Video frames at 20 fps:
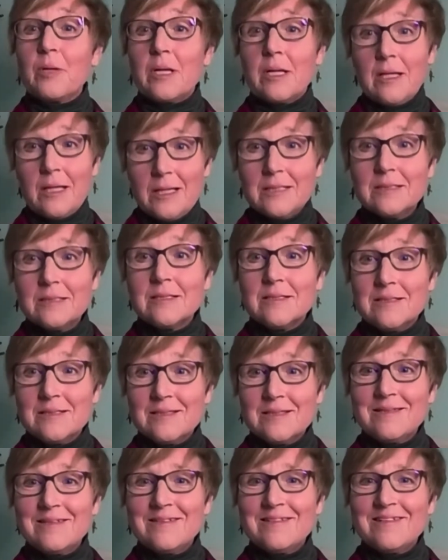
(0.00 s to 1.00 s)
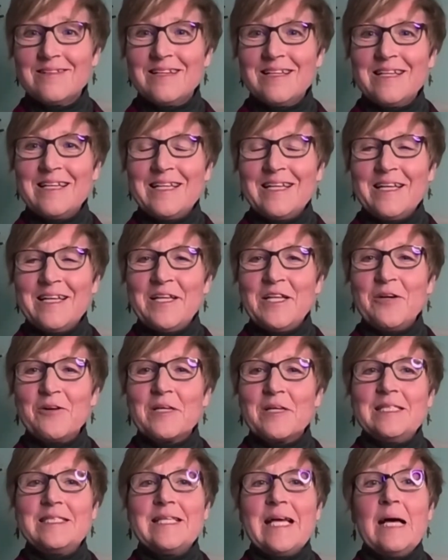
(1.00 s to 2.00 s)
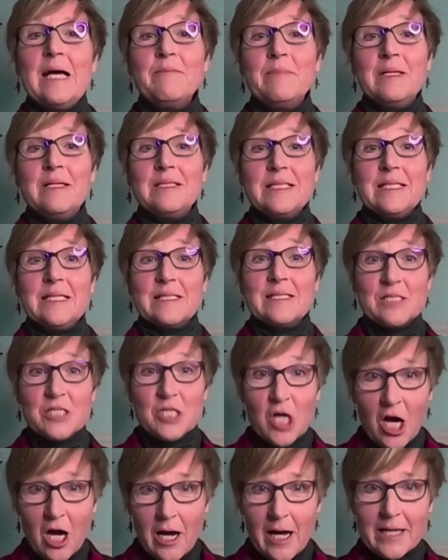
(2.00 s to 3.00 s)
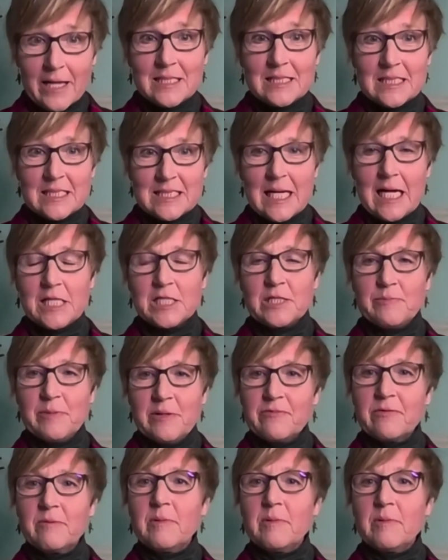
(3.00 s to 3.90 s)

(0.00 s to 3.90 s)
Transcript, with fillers: it isn't. You know, contentment is not a detachment from